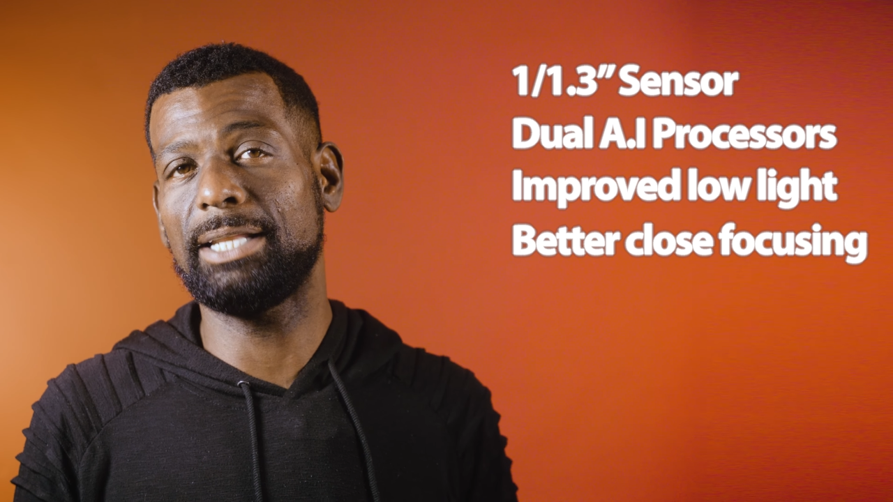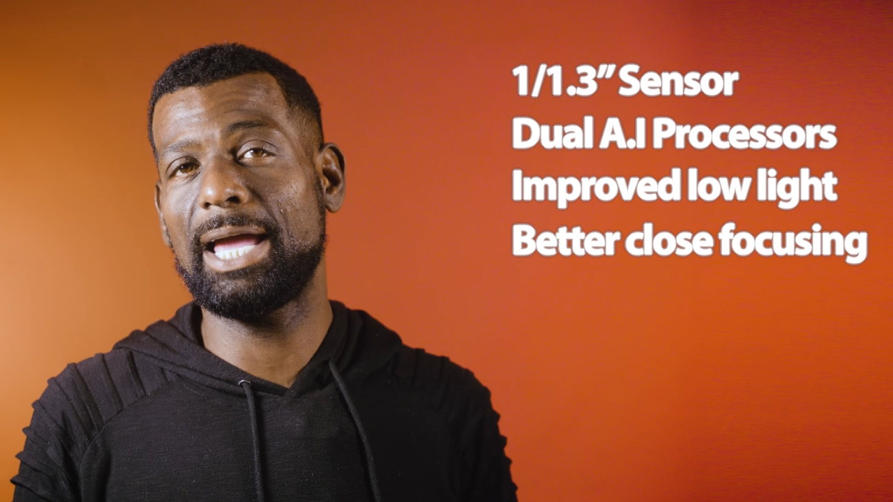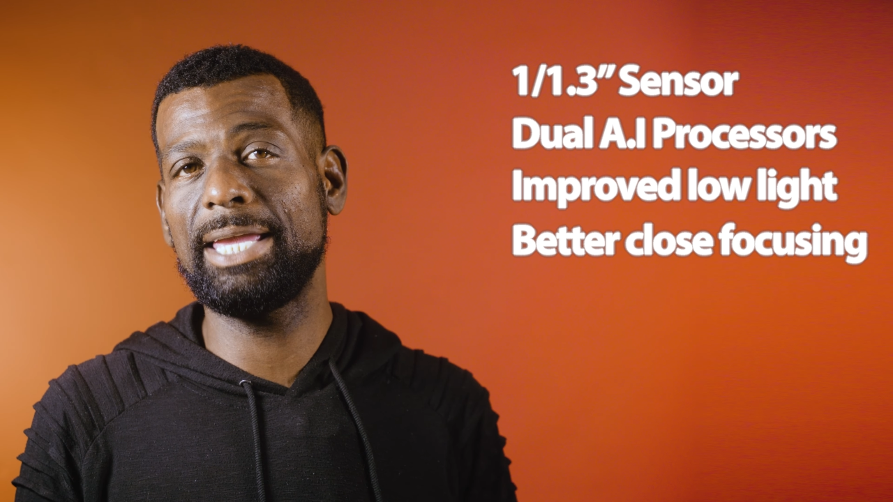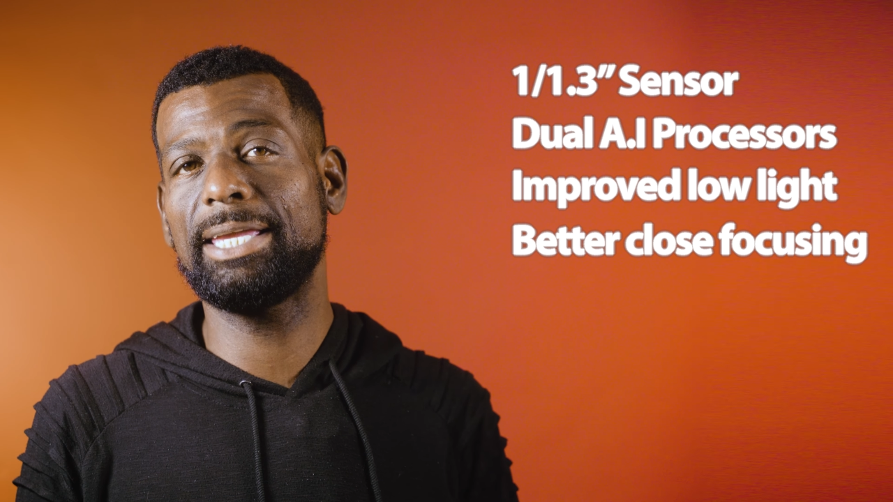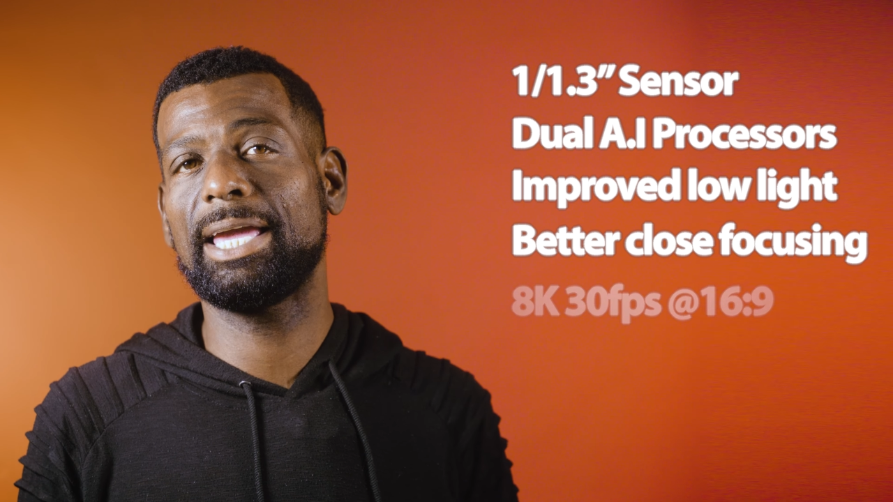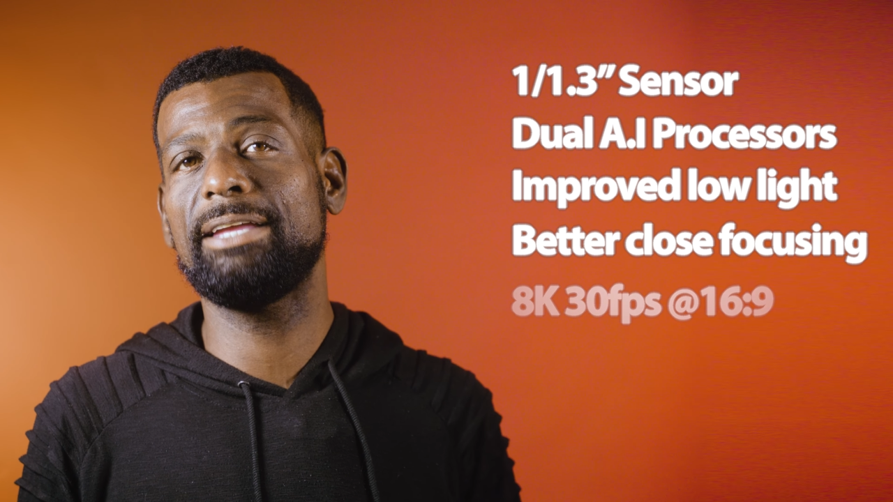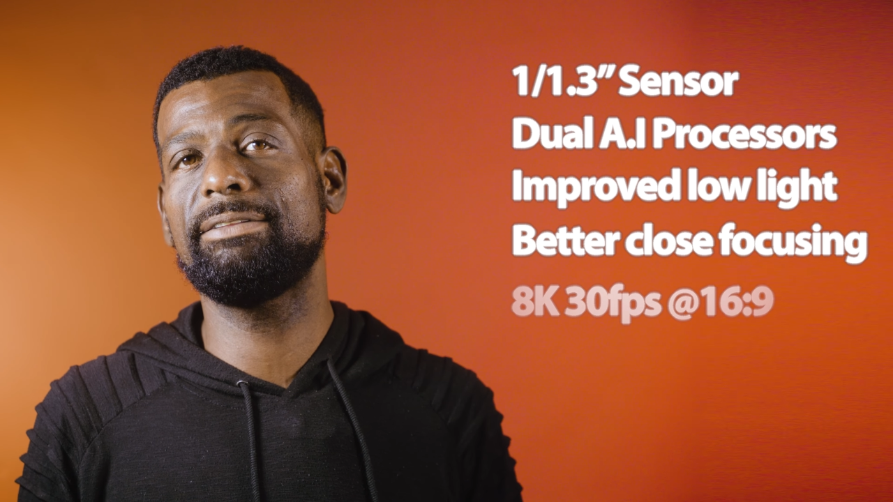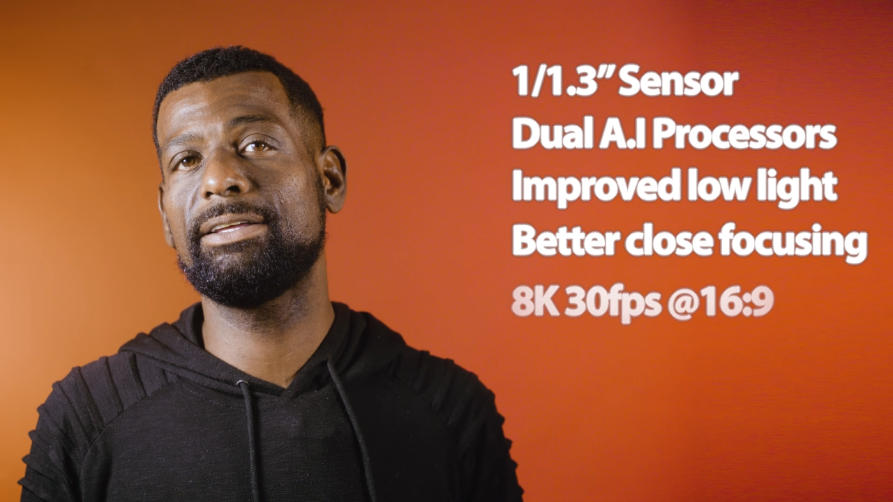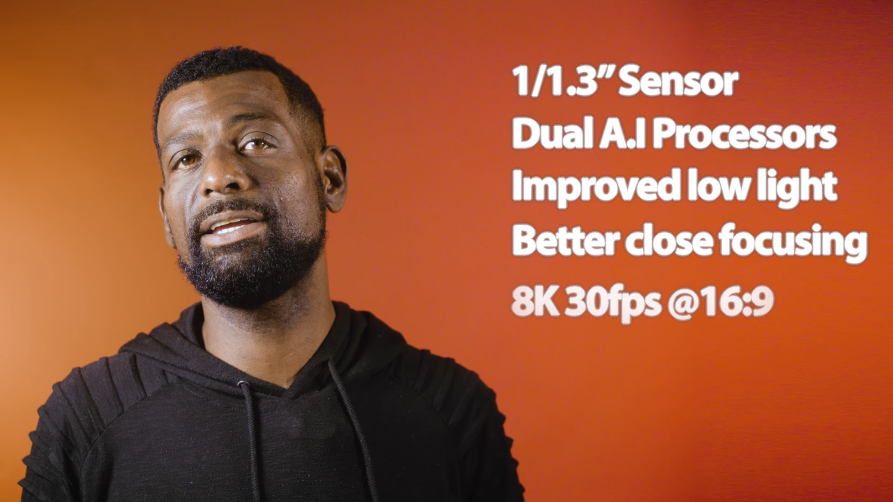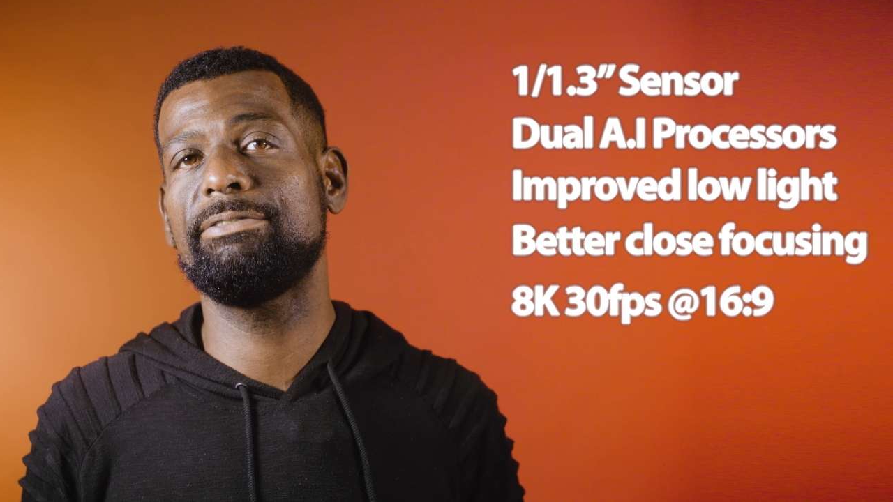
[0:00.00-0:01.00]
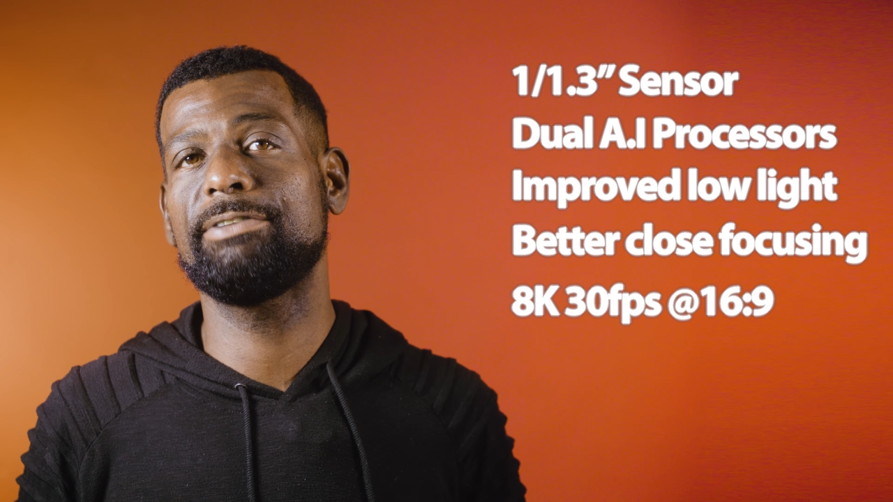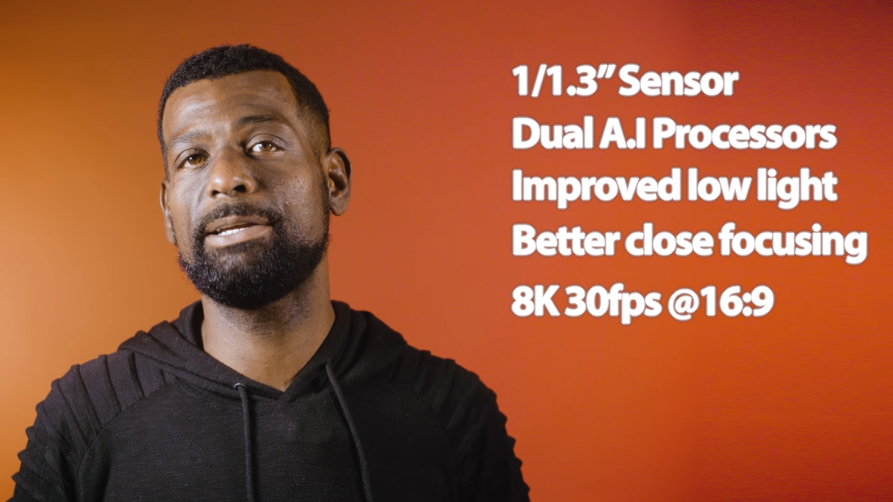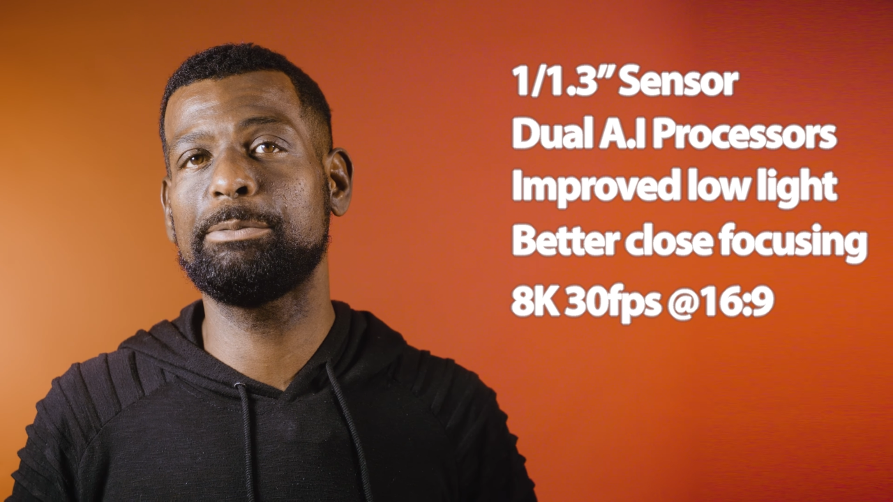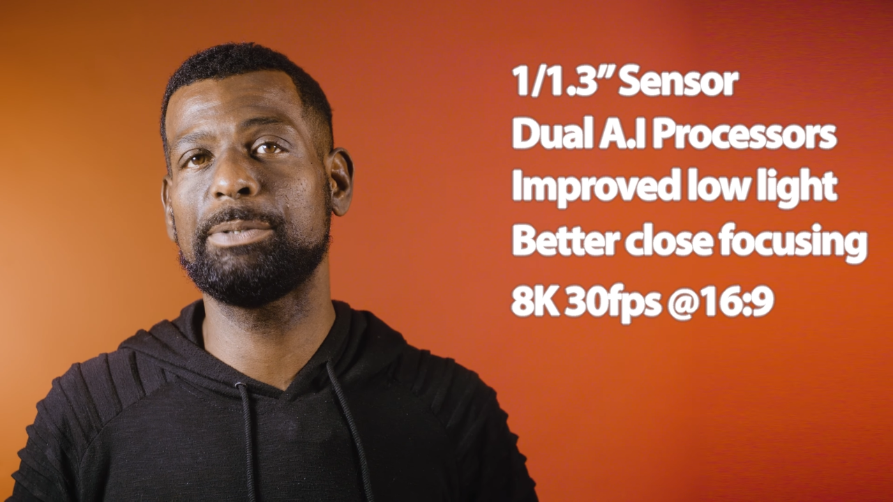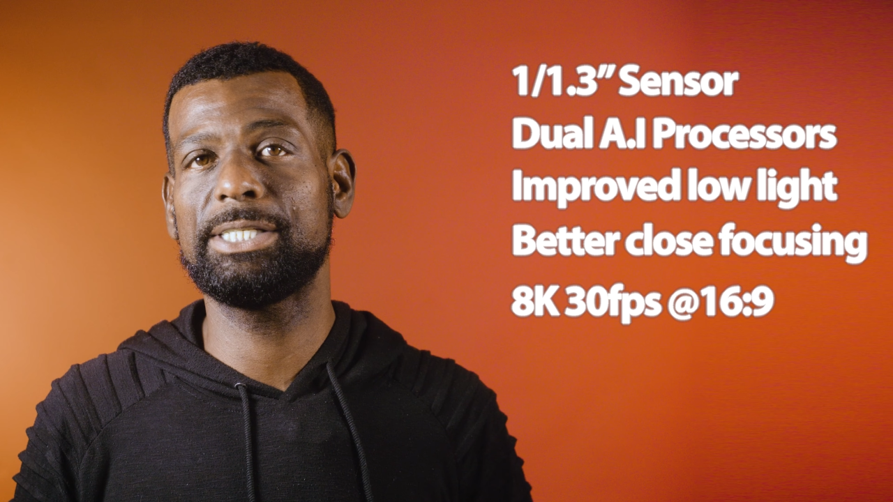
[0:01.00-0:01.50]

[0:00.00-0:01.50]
8K 30 frames per